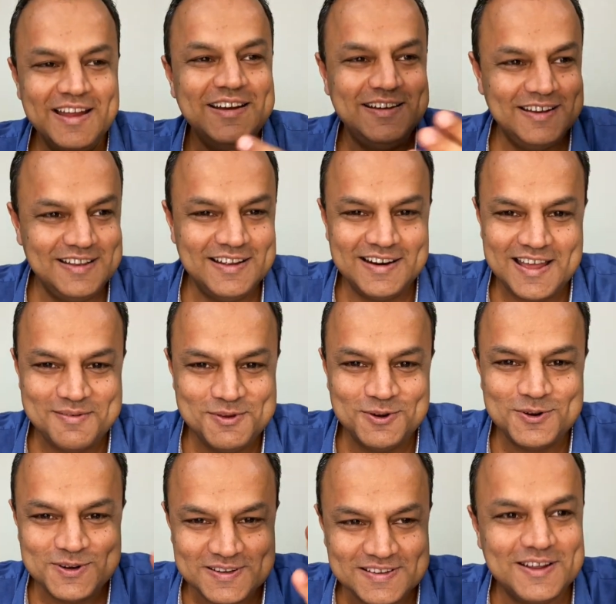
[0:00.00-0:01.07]
Till the time you
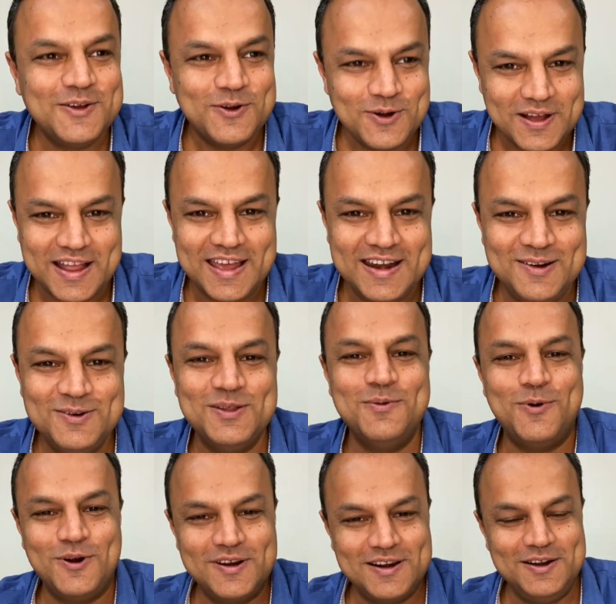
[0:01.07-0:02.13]
don't go get into the
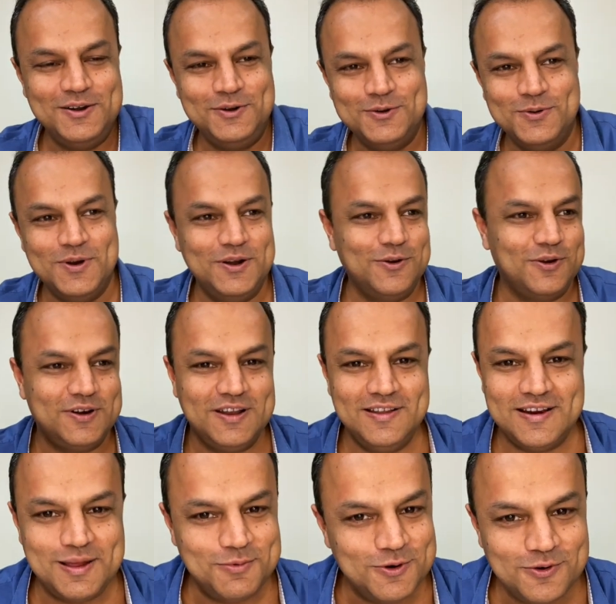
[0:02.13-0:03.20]
water and do it, or till
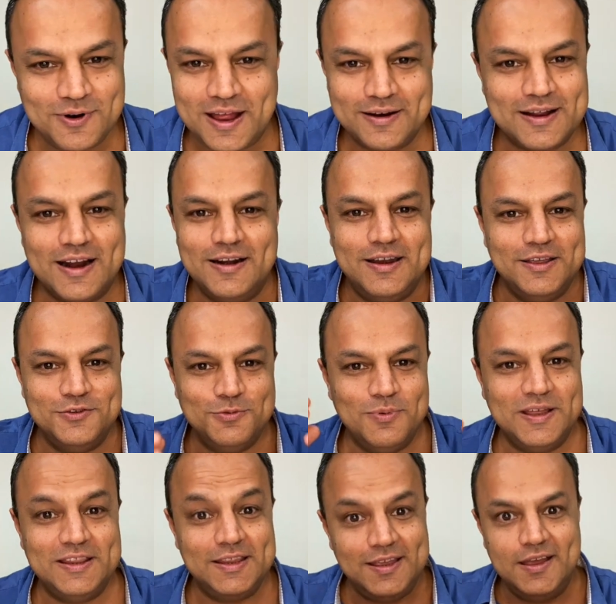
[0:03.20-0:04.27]
the time you don't, I can't teach you
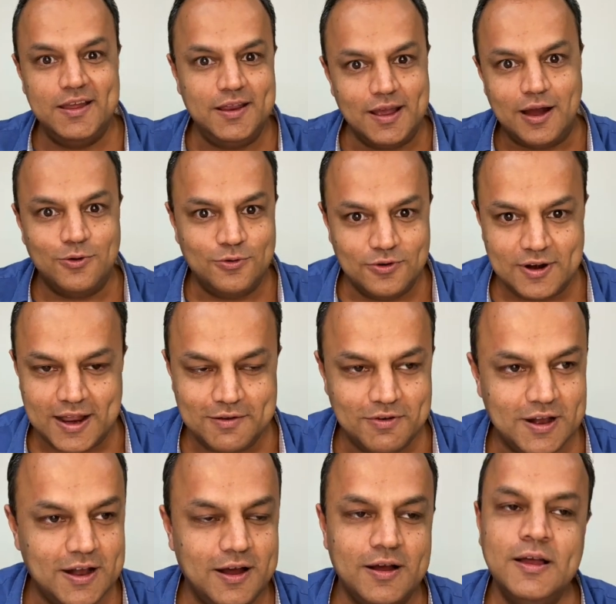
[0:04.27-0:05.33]
by theory how to drive
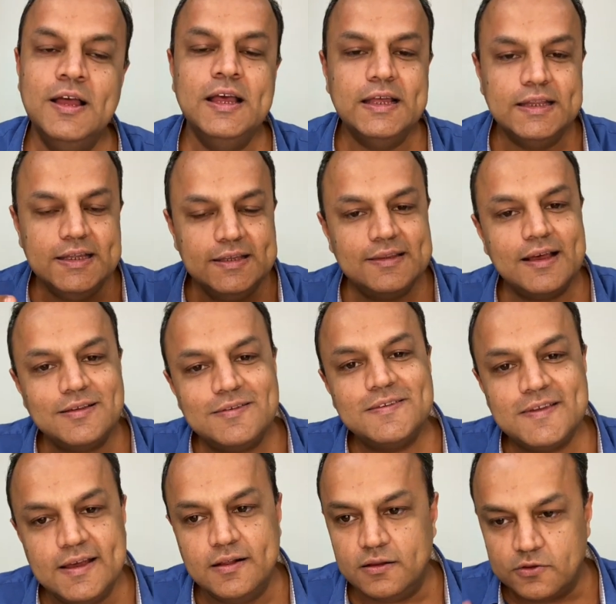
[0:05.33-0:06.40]
a car. These are
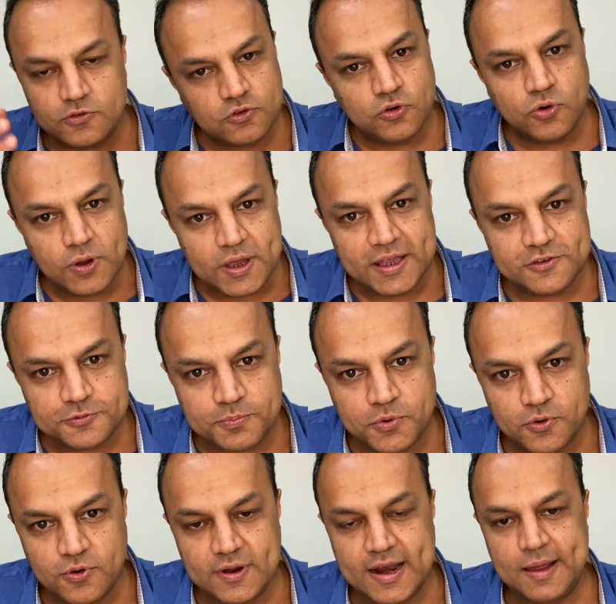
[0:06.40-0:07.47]
skills. So is
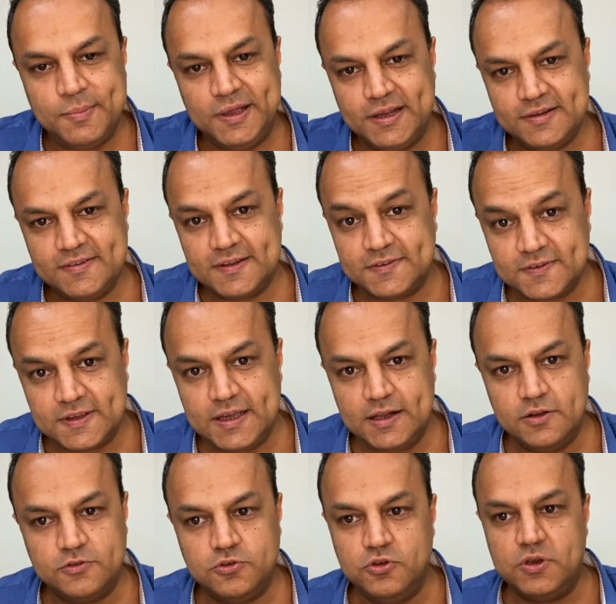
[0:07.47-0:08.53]
programming. It's a
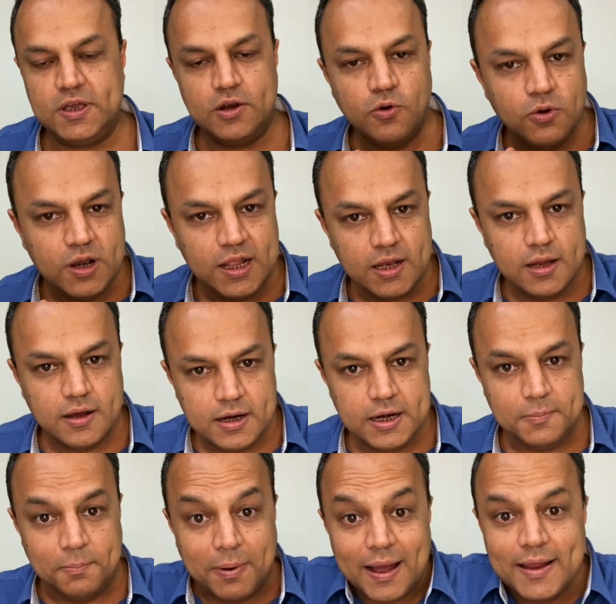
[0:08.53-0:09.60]
skill. So you can only learn
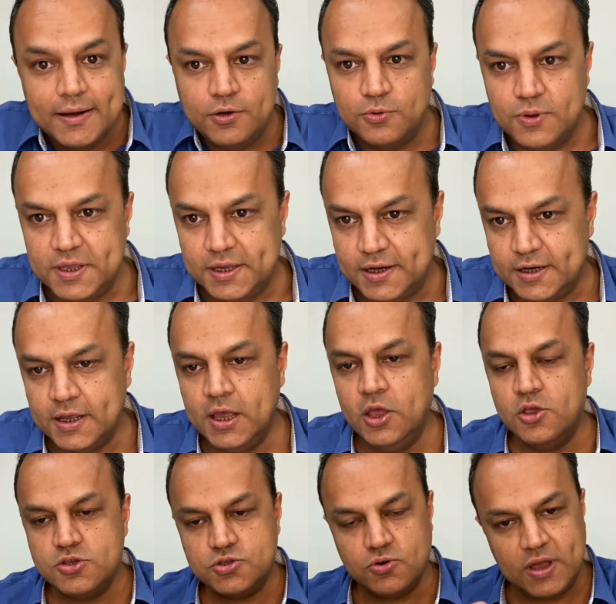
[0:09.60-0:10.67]
it by doing it.
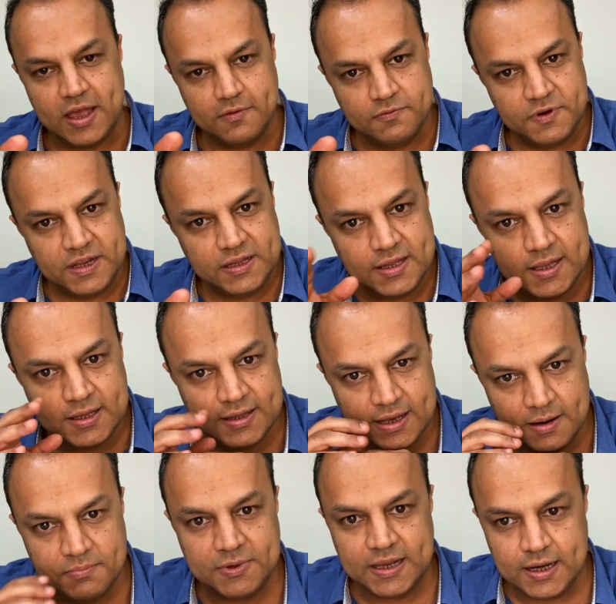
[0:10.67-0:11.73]
So everything that
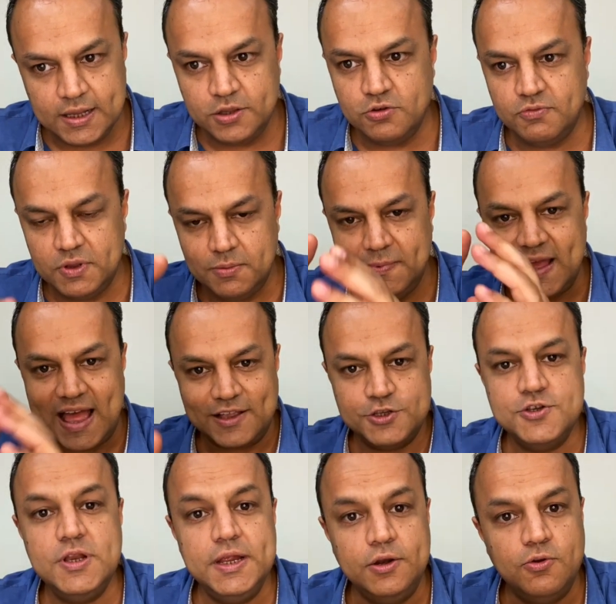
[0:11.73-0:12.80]
I'm telling you, we'll be
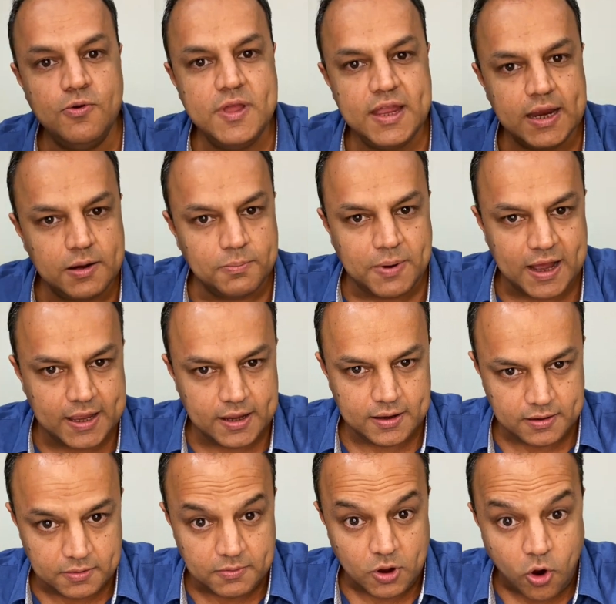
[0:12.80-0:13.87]
actually doing it
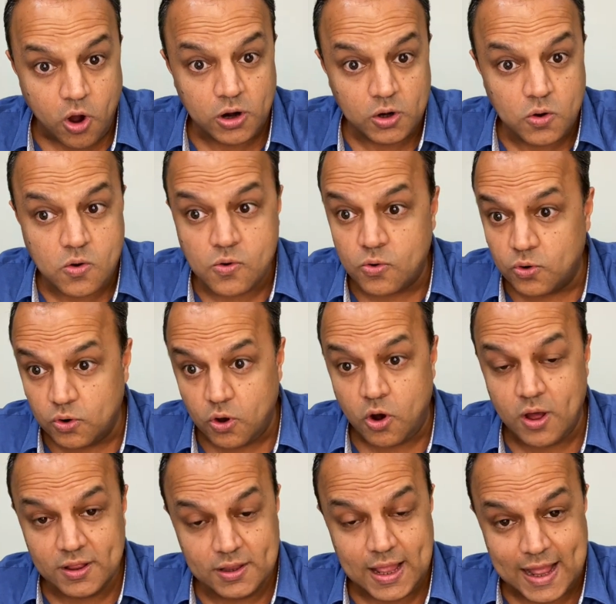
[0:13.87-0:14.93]
by on code,
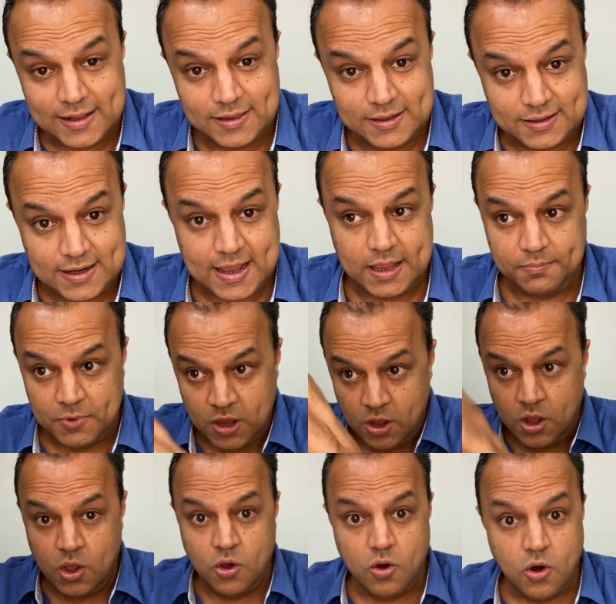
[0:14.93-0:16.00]
on at the time,
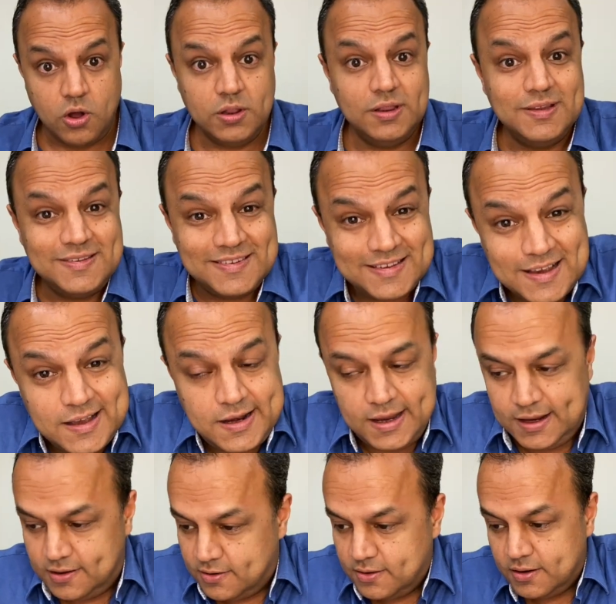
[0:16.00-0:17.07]
on the
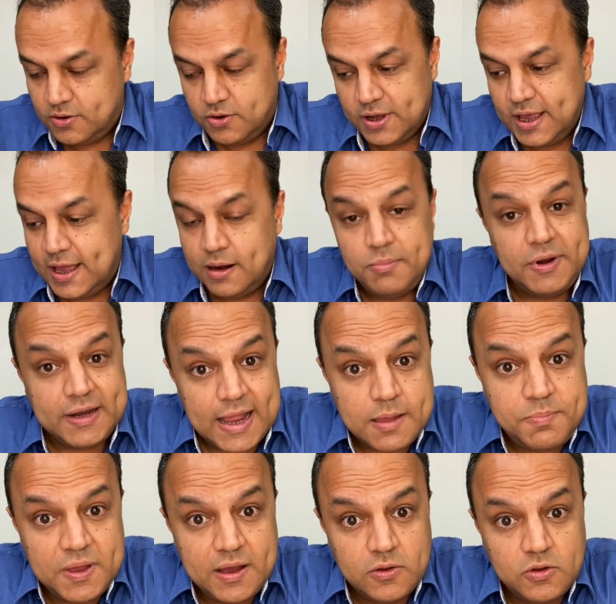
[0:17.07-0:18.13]
screen. Okay, I'll be
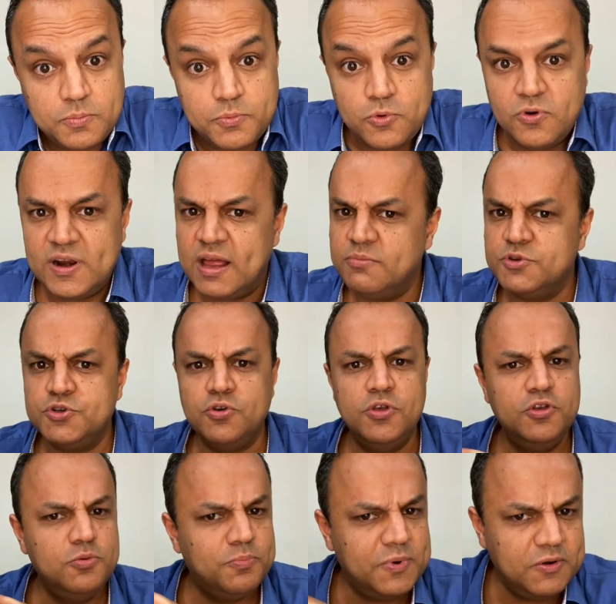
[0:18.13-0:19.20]
typing out the program, showing
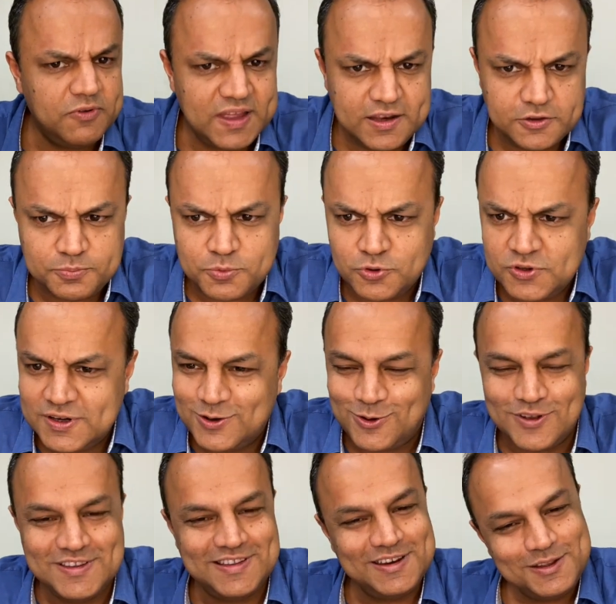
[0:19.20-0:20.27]
you various pros and
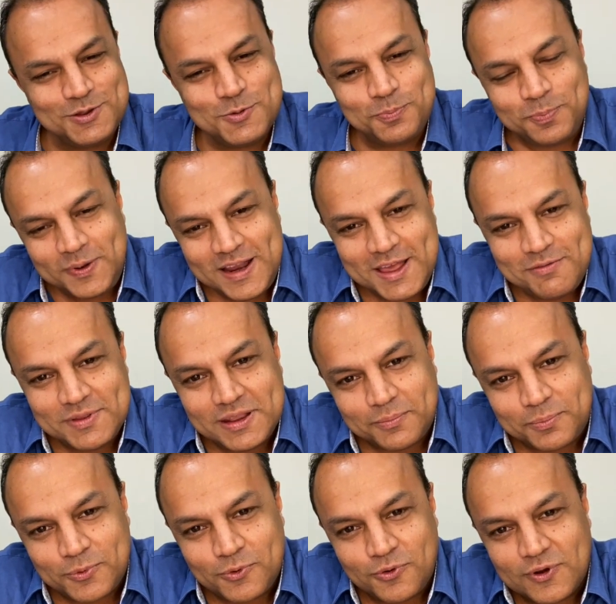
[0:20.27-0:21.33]
cons, and then you play with the
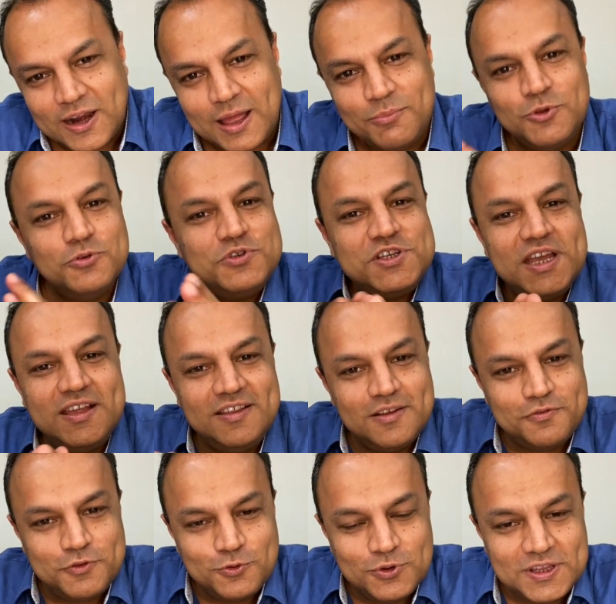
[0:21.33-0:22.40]
program, you change a
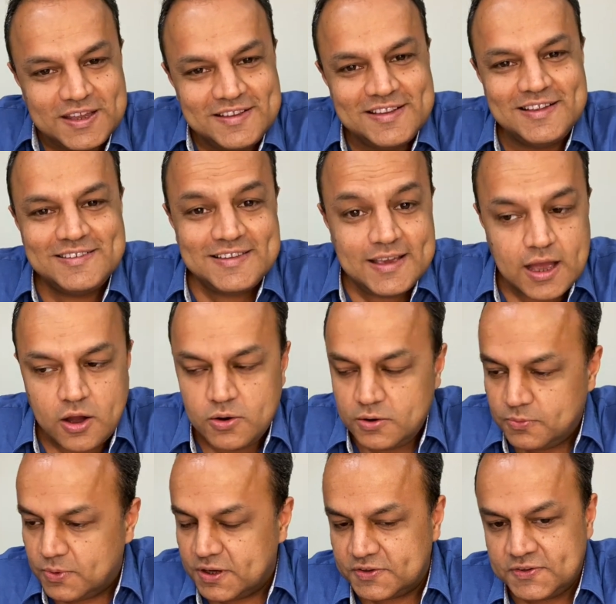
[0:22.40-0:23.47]
few things and see how it
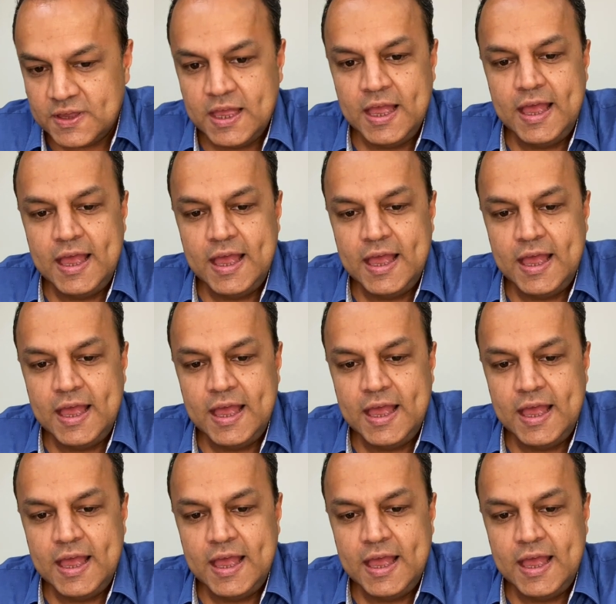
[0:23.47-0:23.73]
works.